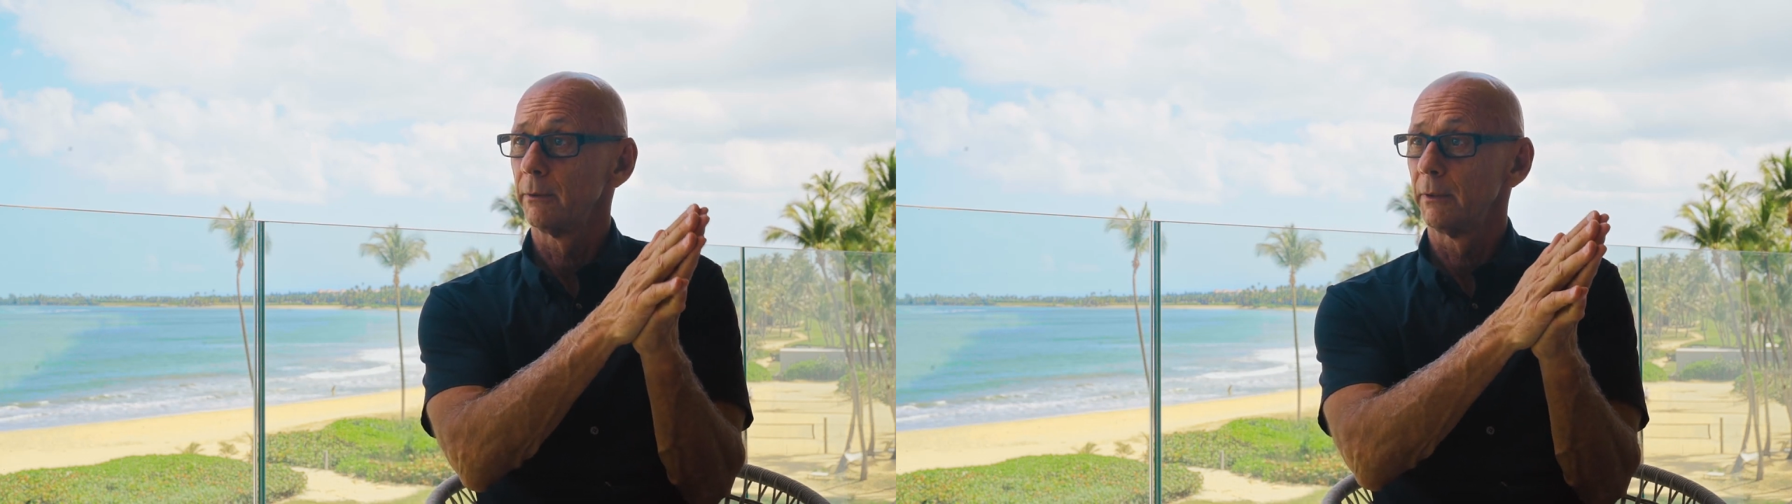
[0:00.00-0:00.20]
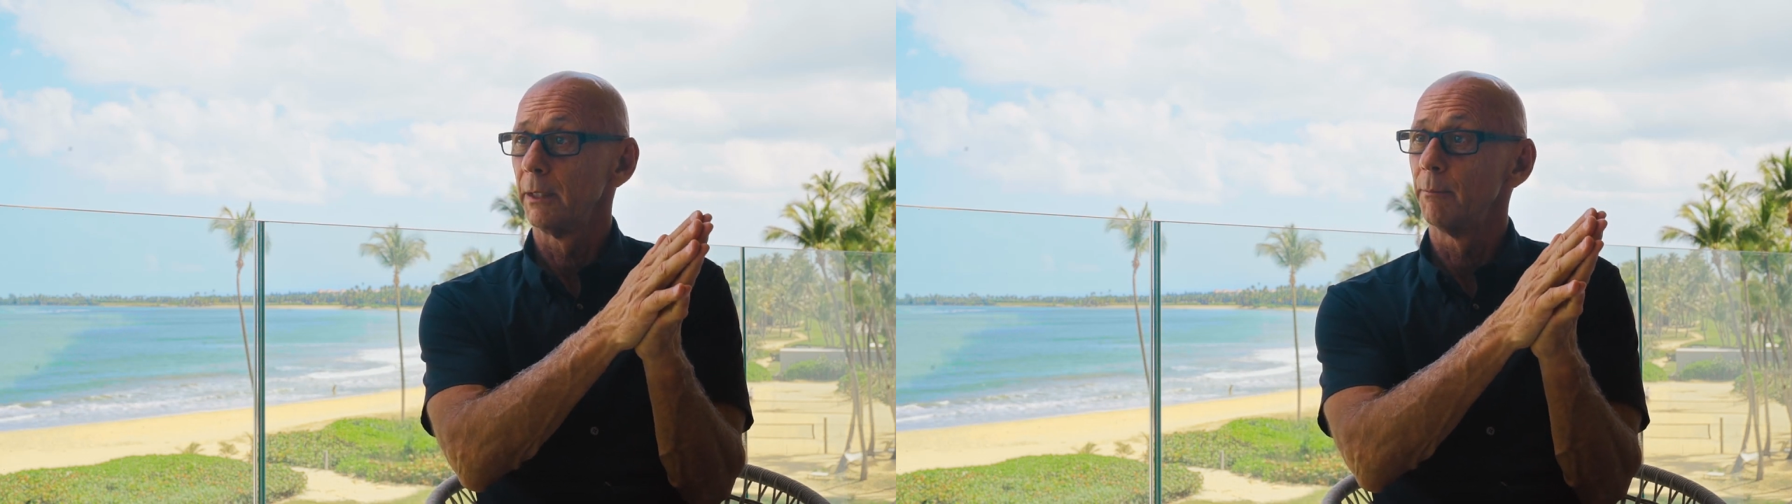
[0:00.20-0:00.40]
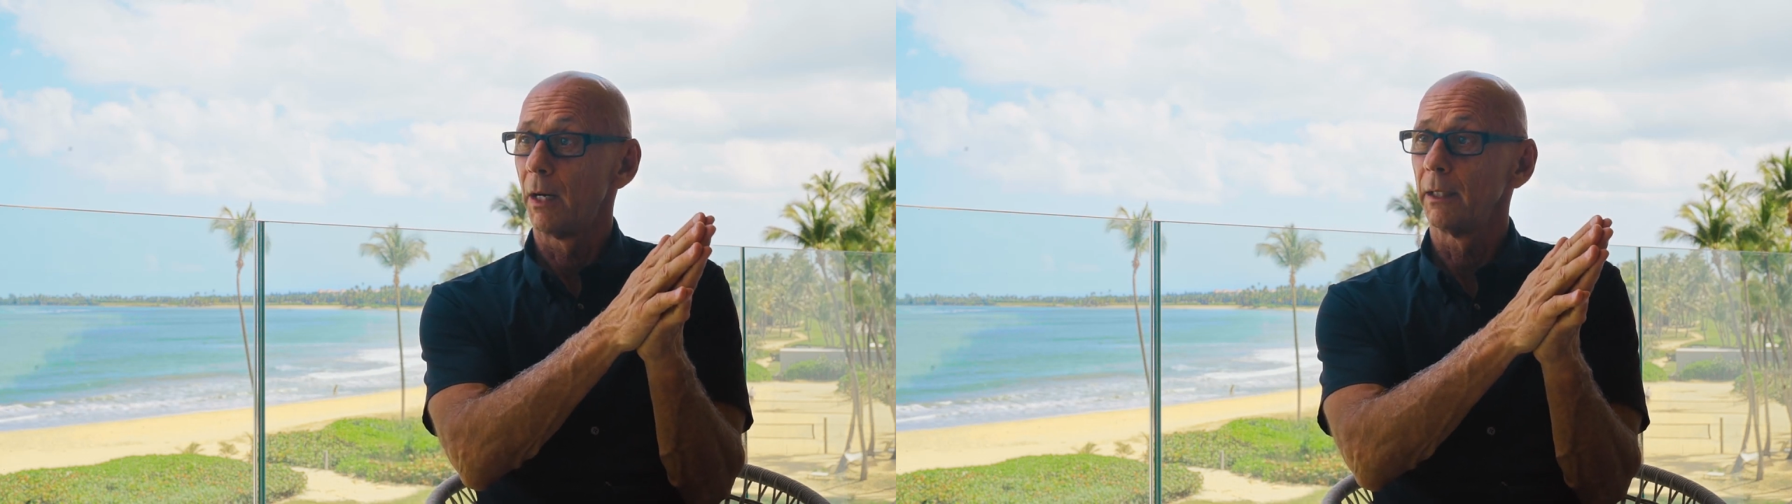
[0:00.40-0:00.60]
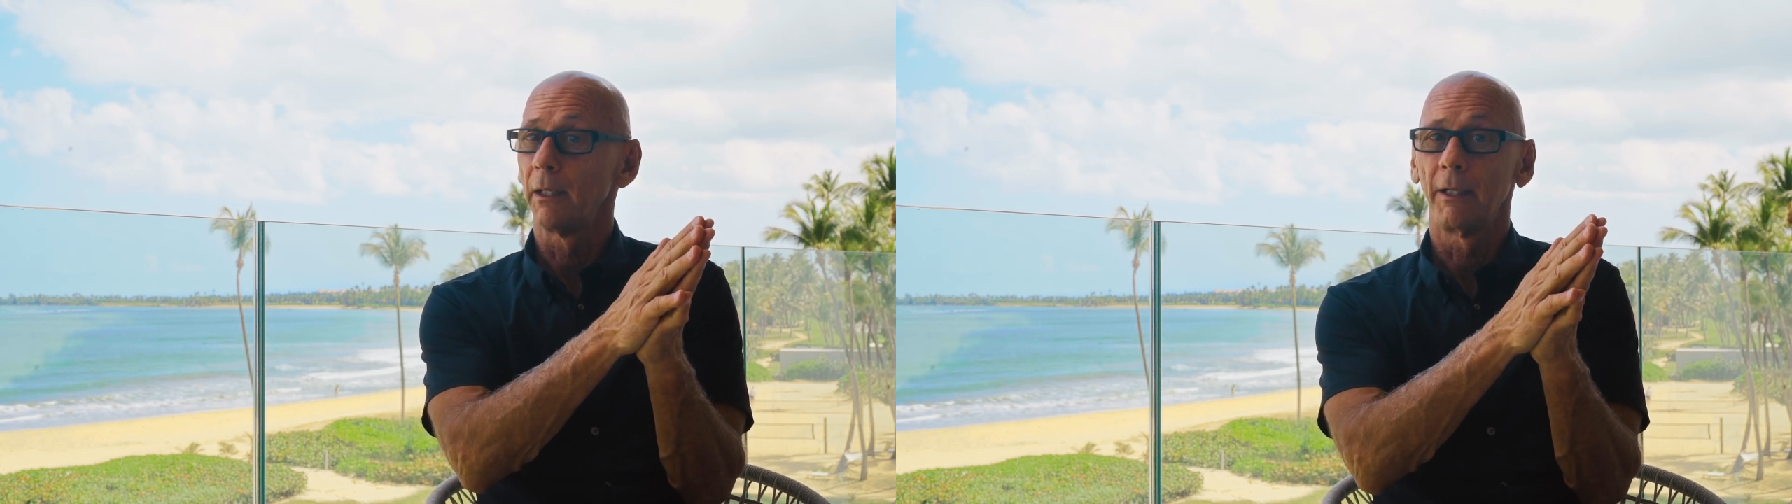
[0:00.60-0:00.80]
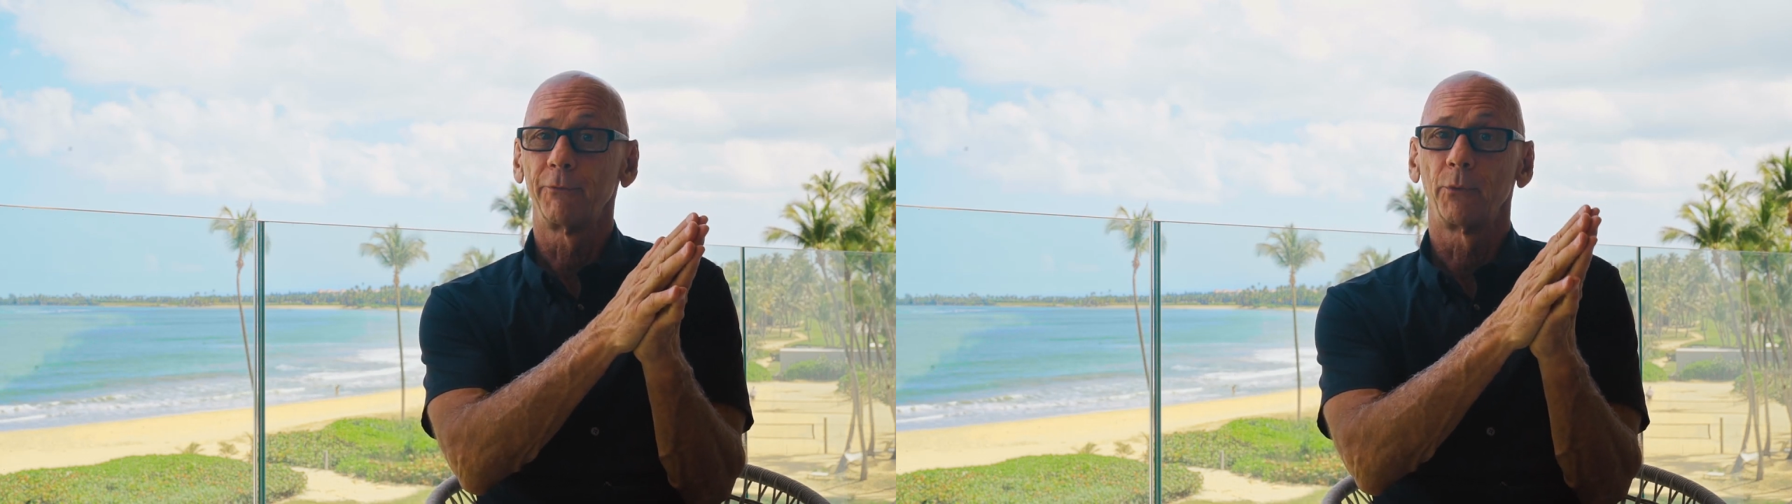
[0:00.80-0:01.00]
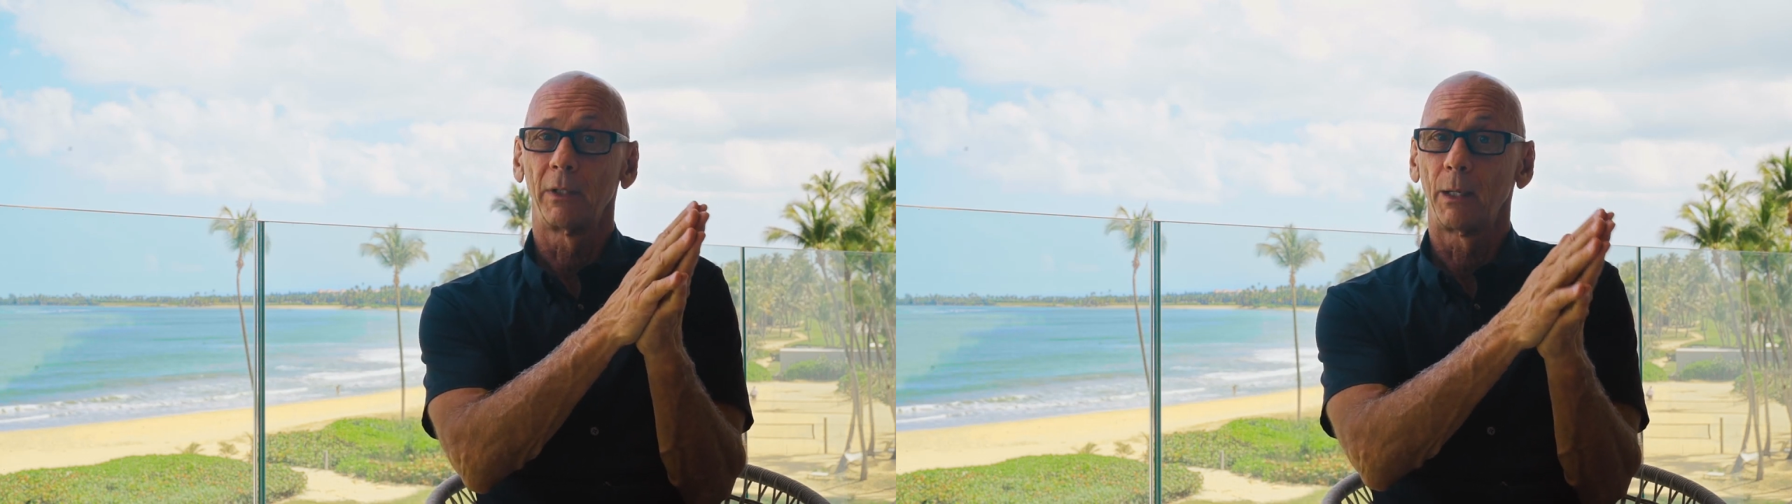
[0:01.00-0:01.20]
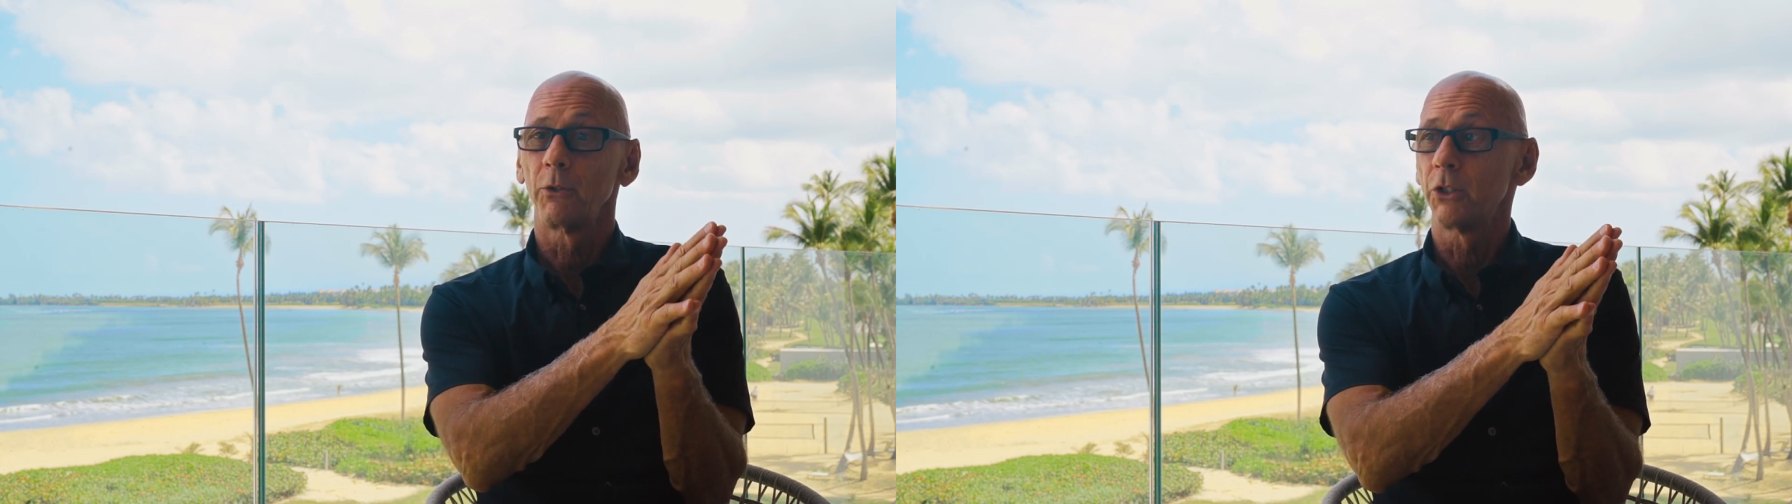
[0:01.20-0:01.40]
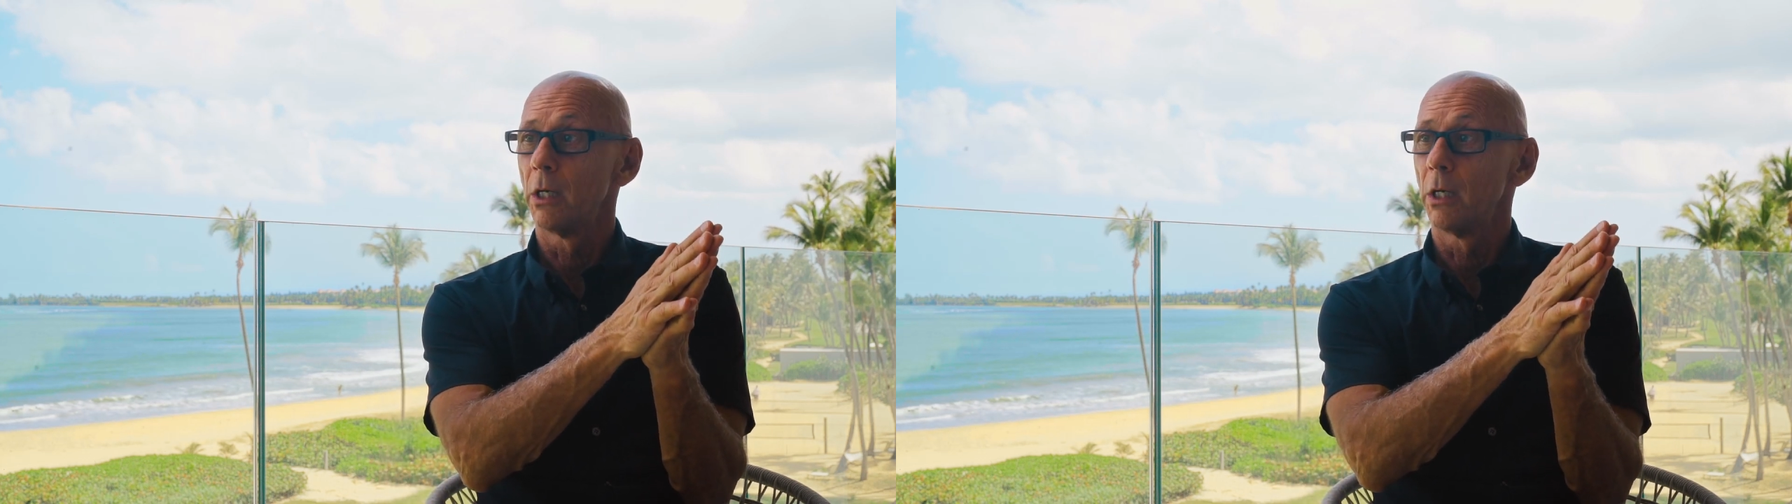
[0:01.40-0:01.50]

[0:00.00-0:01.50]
in my life when I was